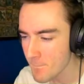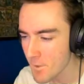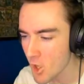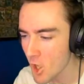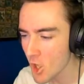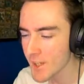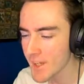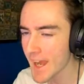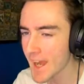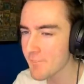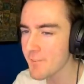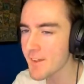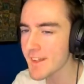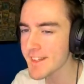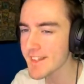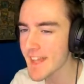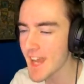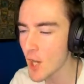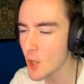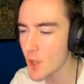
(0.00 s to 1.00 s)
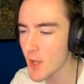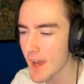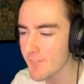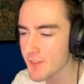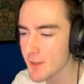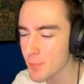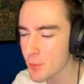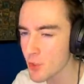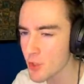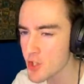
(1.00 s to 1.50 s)
Okay, I feel like now you
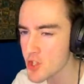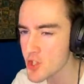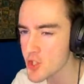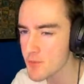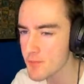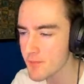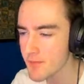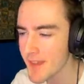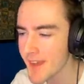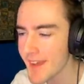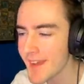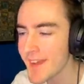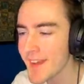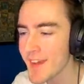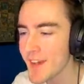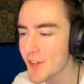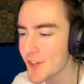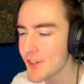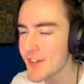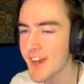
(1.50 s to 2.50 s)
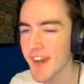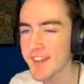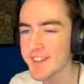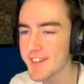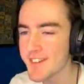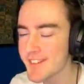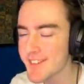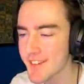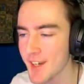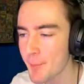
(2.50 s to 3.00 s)
have to push. You can't
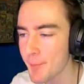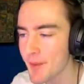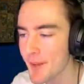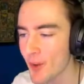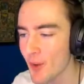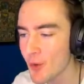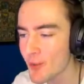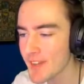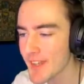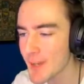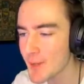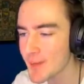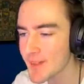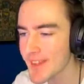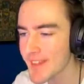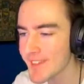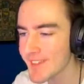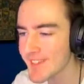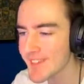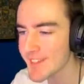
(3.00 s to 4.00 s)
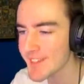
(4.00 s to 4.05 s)
just sit up here all day with the S T